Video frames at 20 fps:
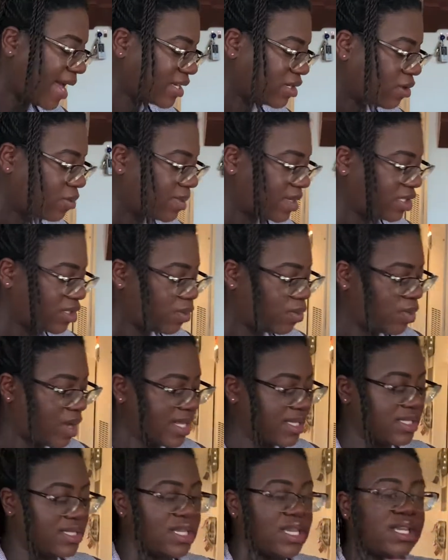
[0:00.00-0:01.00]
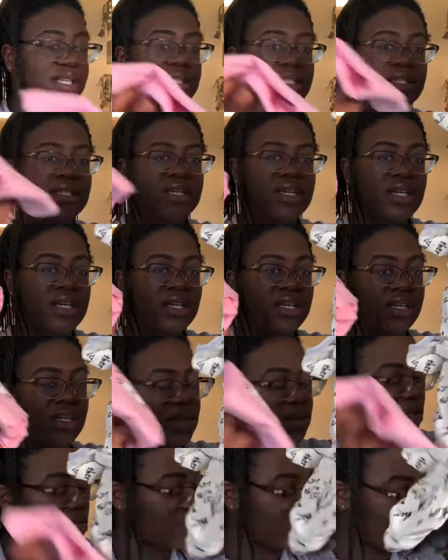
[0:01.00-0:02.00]
a whole bunch of onesies, cute
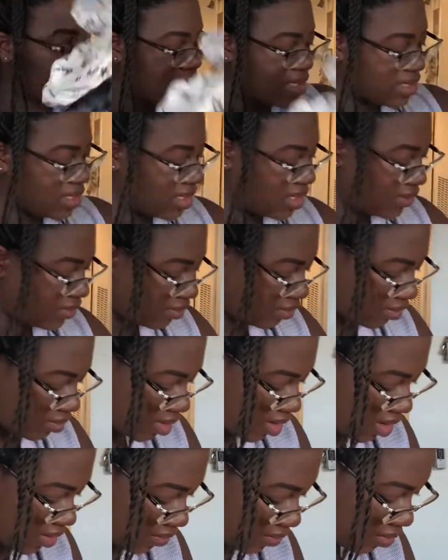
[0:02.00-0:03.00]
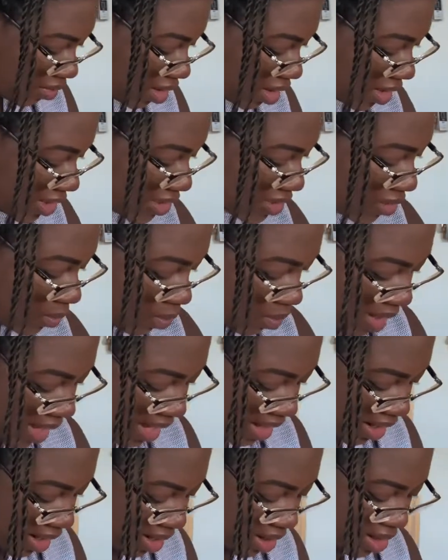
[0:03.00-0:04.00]
little onesies for her to
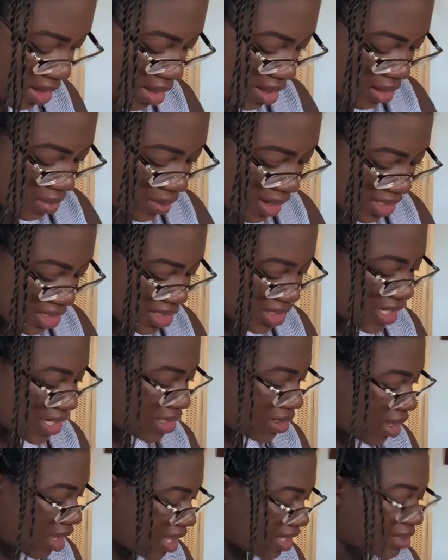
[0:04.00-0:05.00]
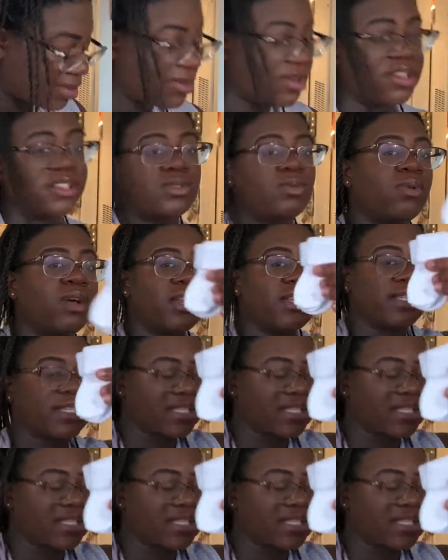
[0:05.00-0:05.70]
wear while she's at the hospital, as well as